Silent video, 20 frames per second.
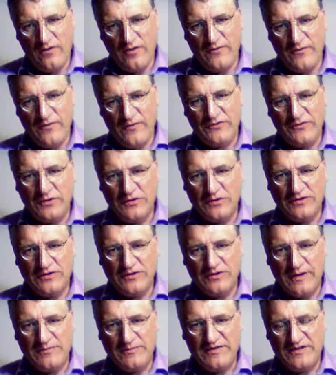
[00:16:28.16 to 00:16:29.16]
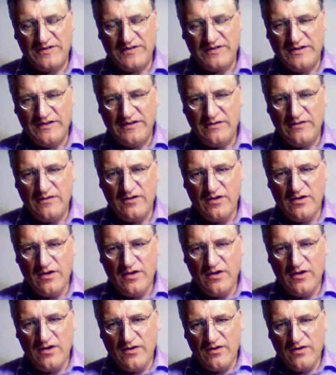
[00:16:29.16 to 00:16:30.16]
over a certain time t
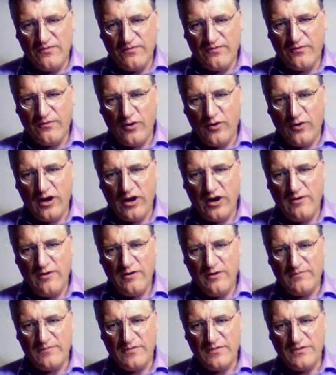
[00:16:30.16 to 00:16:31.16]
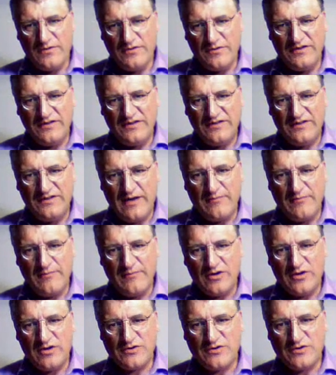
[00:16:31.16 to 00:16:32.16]
for the
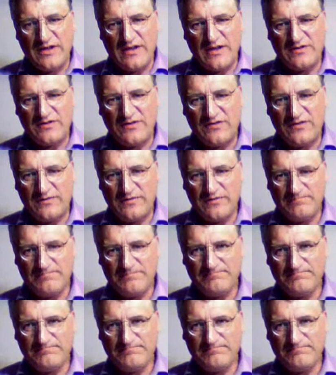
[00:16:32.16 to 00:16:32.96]
system transf.